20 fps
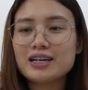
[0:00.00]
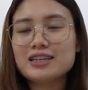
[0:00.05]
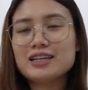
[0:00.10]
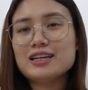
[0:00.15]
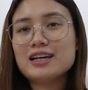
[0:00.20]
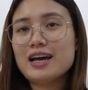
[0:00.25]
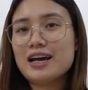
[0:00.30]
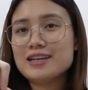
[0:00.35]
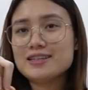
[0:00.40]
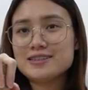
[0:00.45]
ganda
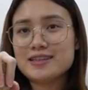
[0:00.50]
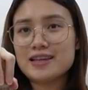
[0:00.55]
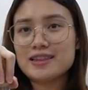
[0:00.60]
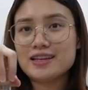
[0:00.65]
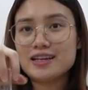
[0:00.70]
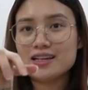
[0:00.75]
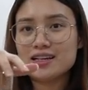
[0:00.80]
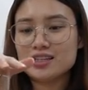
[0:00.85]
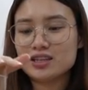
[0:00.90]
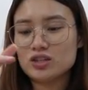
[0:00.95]
ng
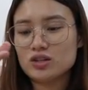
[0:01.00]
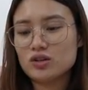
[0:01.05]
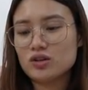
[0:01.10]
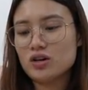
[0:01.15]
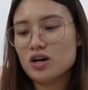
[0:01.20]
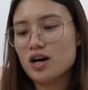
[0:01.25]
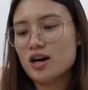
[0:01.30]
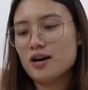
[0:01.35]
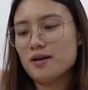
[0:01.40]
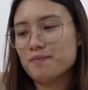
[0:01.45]
aesthetic na to.
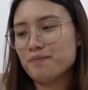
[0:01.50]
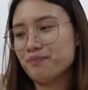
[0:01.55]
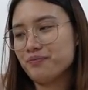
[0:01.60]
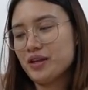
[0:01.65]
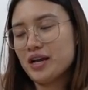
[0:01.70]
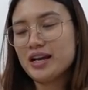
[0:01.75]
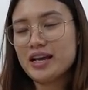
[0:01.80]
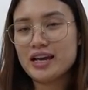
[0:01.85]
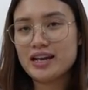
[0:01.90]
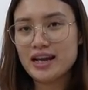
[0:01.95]

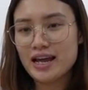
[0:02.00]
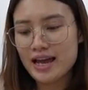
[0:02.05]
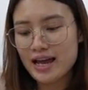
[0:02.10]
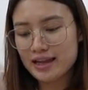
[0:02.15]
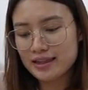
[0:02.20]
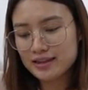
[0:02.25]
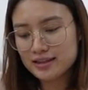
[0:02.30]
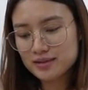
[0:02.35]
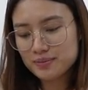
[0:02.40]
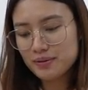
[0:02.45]
Again, I
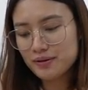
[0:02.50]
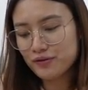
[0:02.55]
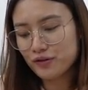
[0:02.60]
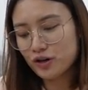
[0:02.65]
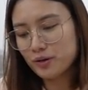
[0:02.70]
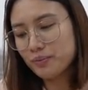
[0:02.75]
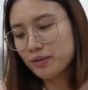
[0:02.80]
had this before